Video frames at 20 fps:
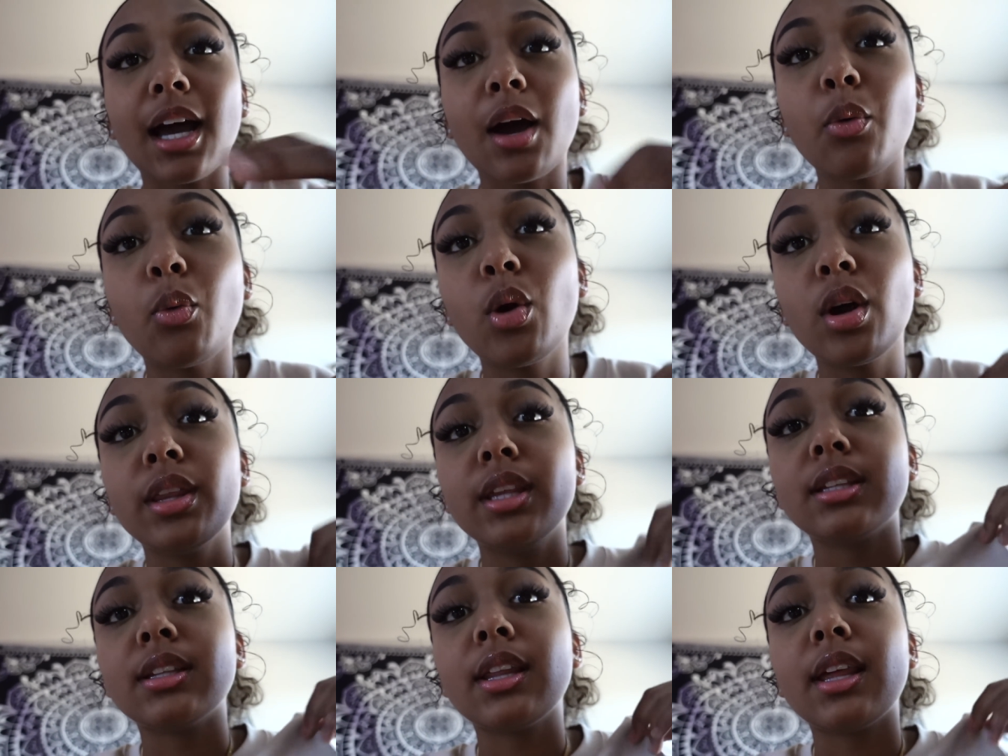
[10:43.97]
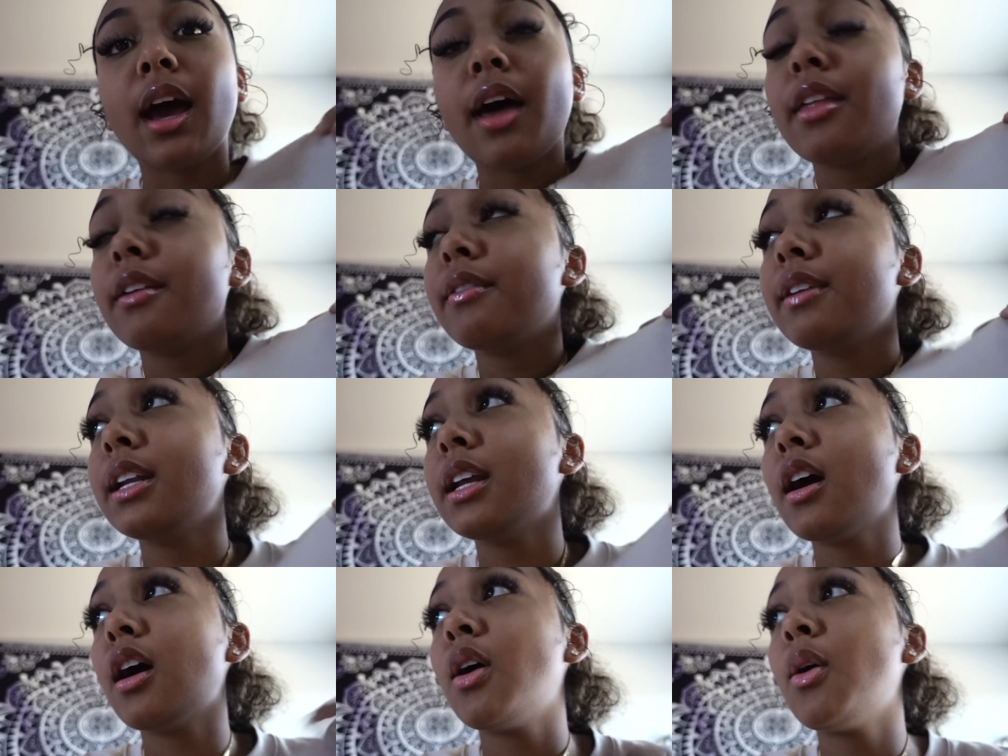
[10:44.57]
I wore this in the other
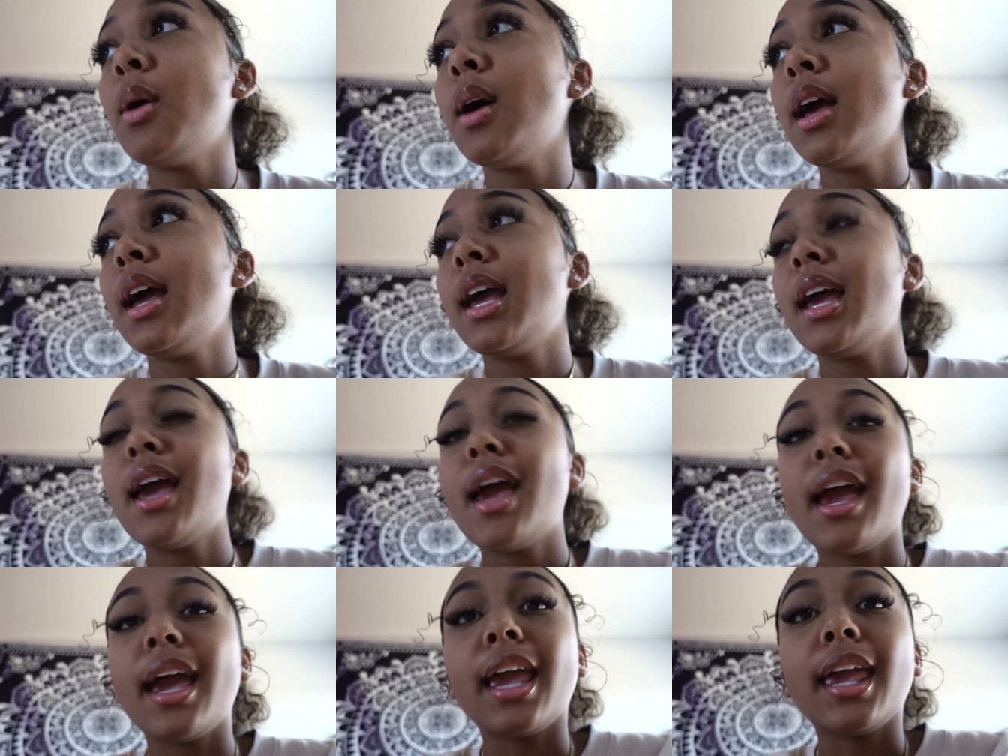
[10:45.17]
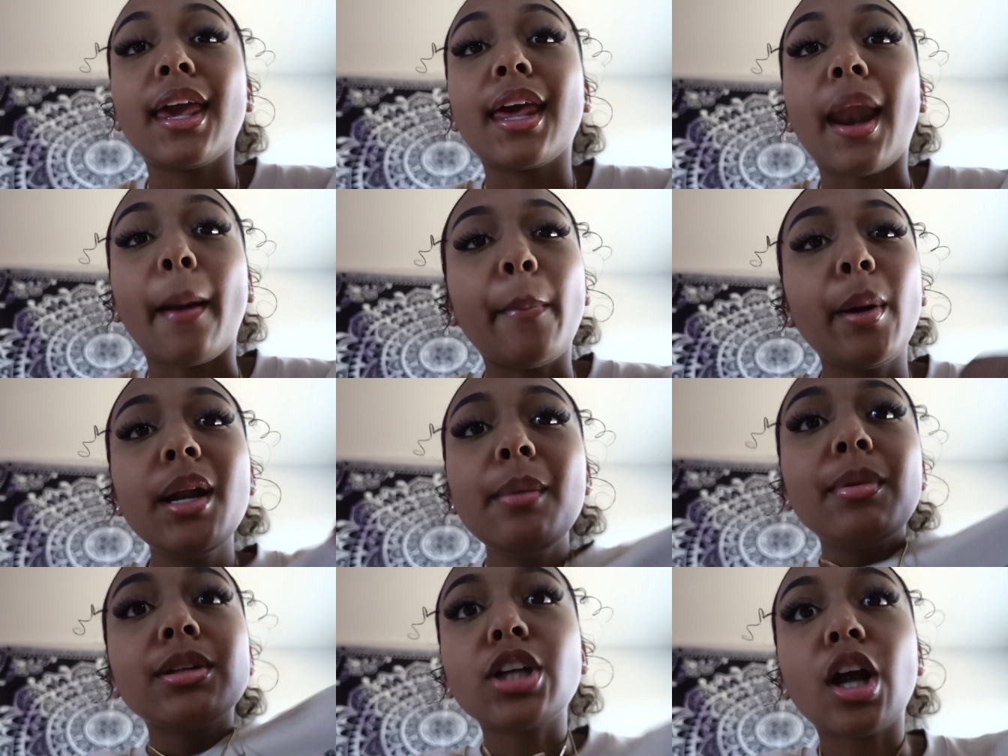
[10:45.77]
video and I
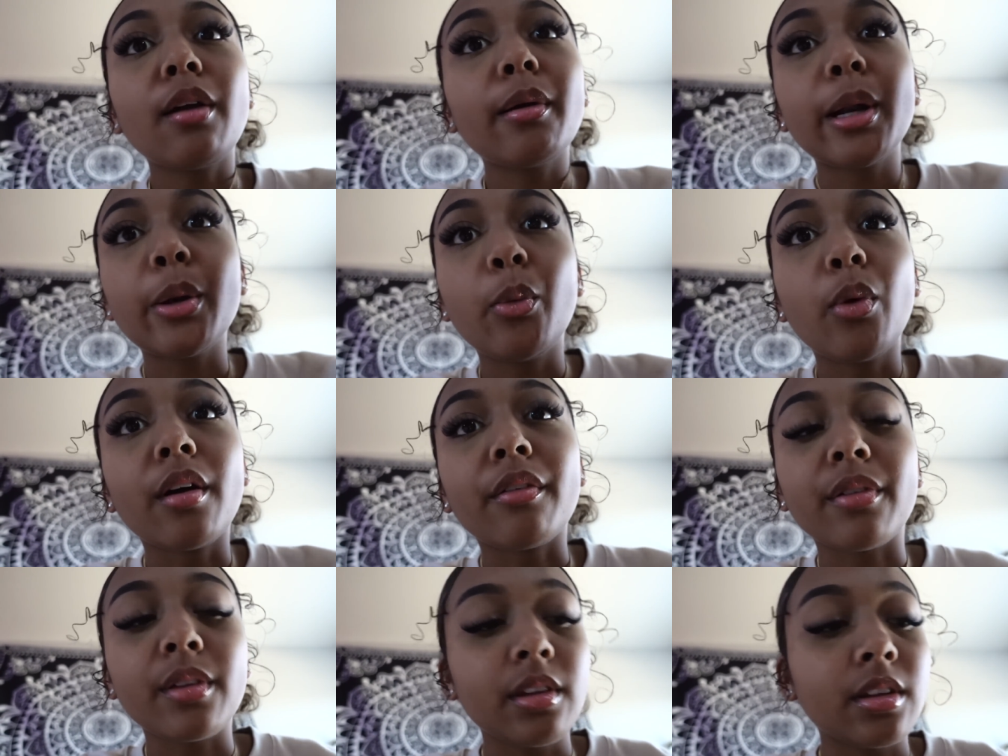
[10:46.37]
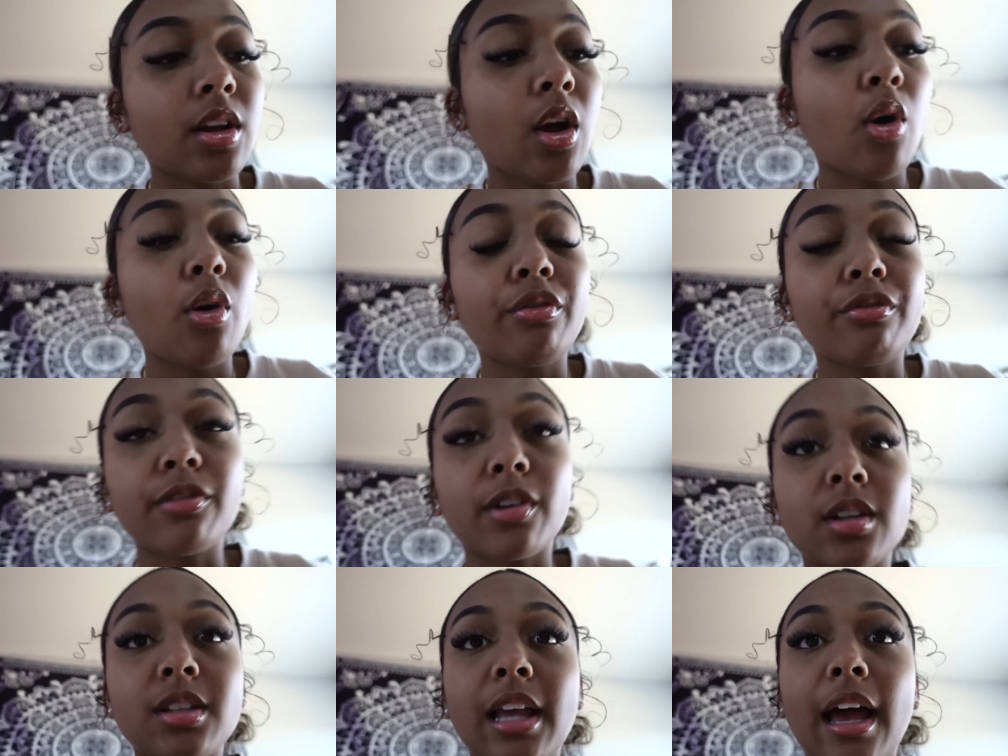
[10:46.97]
pretty much already wore it for this whole
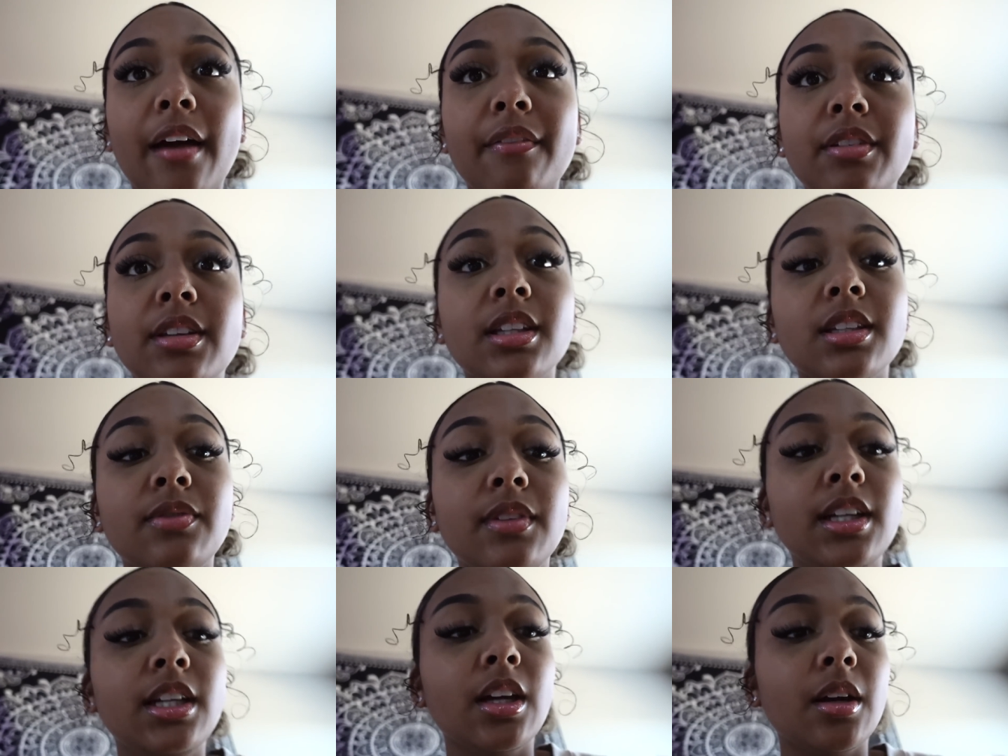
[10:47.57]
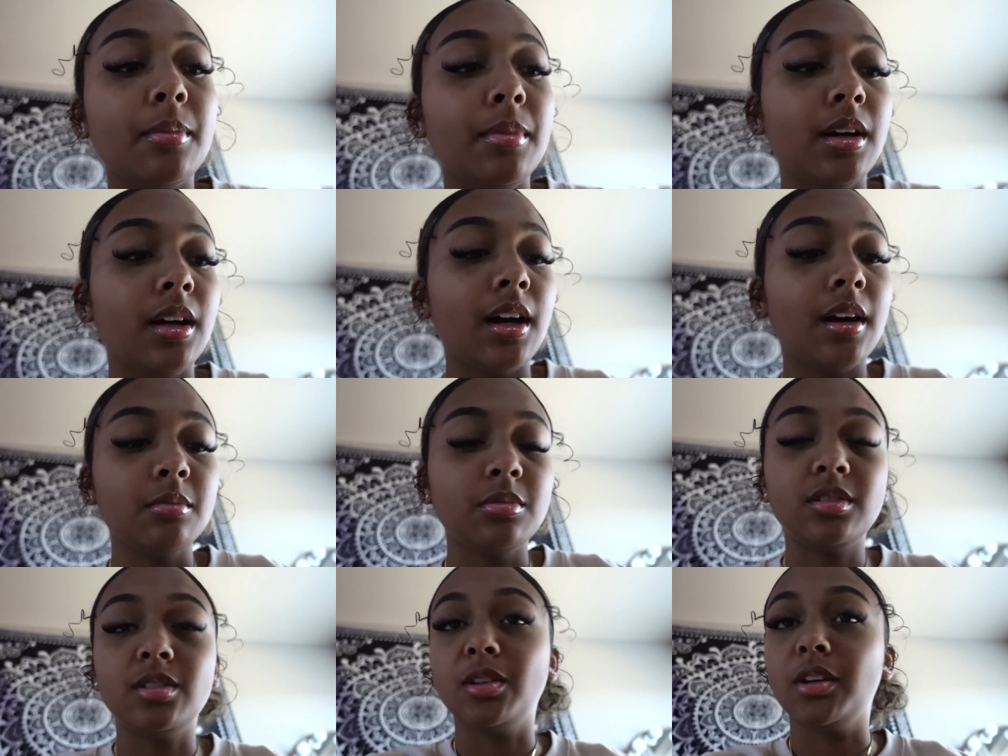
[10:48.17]
first half of this video, but
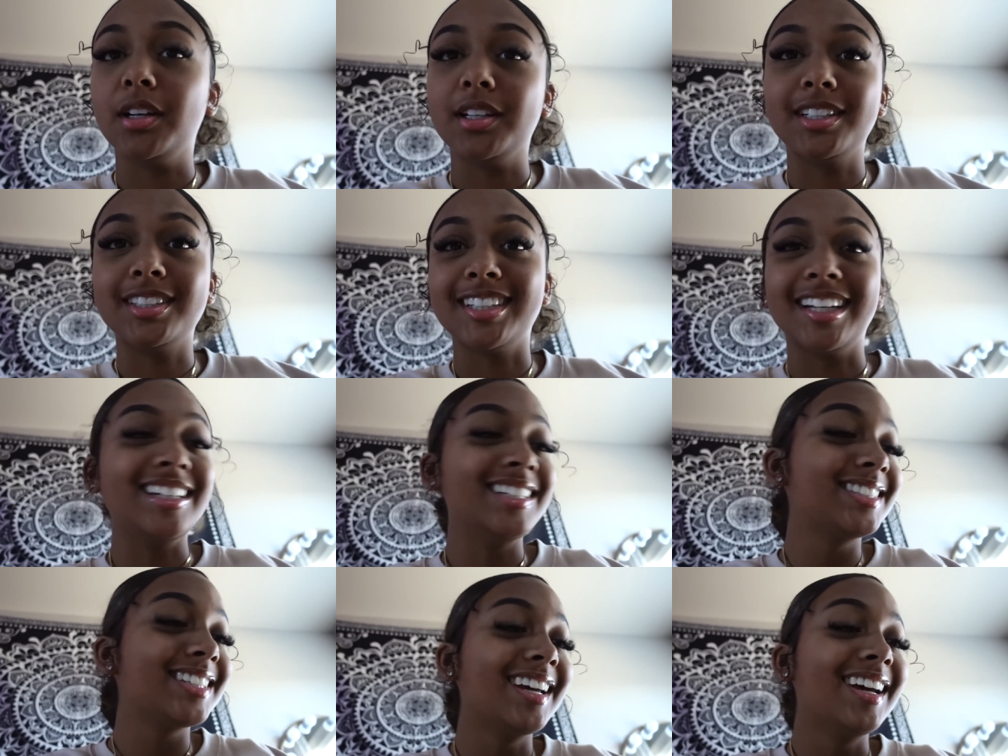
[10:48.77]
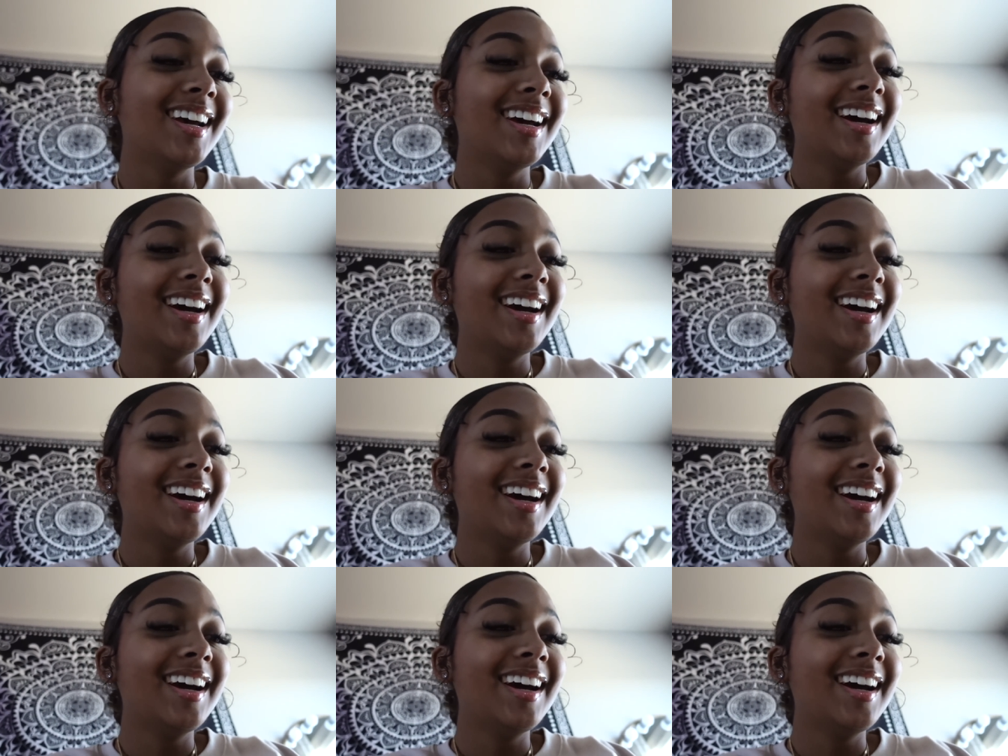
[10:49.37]
I'm still gonna change.